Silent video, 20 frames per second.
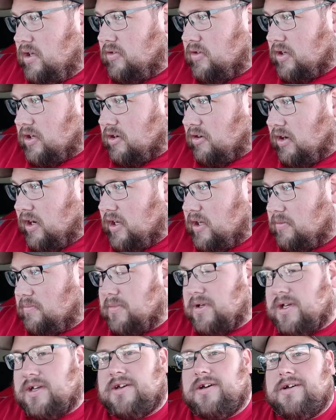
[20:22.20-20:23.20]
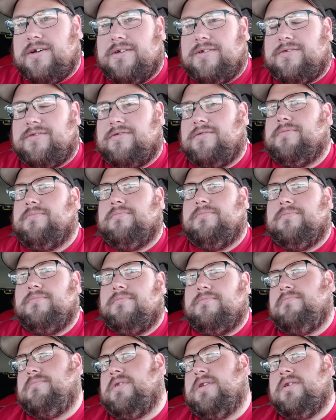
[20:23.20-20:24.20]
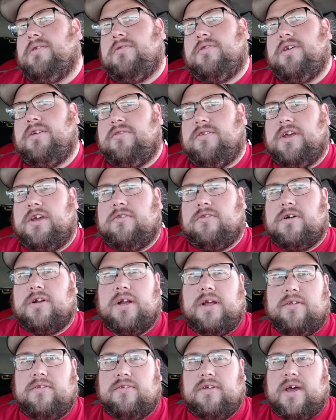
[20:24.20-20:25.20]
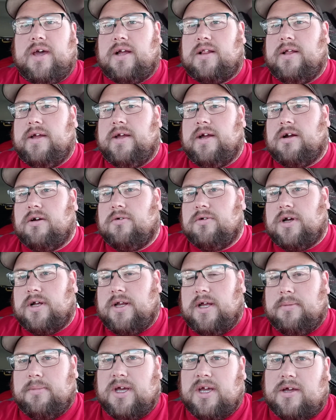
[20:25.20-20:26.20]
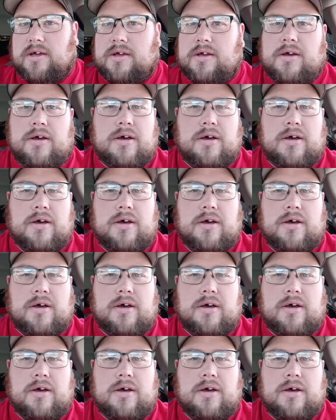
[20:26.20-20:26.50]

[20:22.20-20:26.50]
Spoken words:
isn't great because, you know, these things aren't exactly aerodynamic.